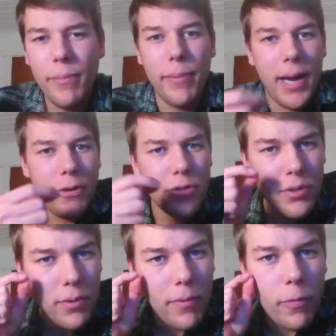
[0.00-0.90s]
about
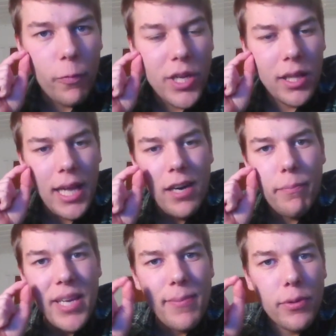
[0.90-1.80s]
we allow
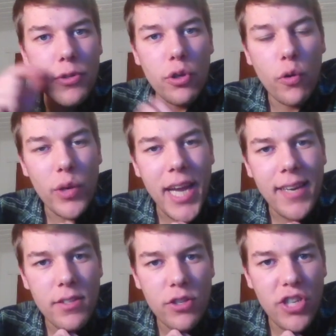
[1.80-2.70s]
people to
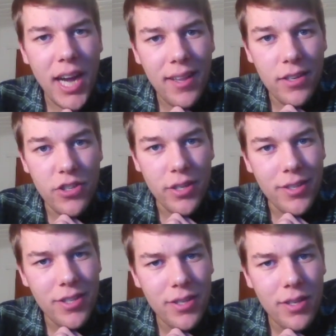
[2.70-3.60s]
create
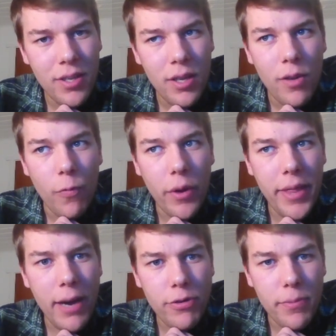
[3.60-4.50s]
challenges
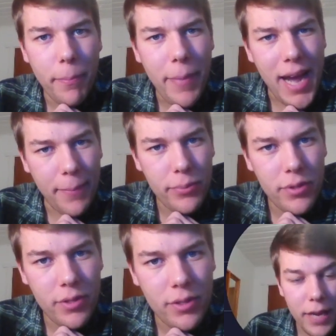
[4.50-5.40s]
without maps?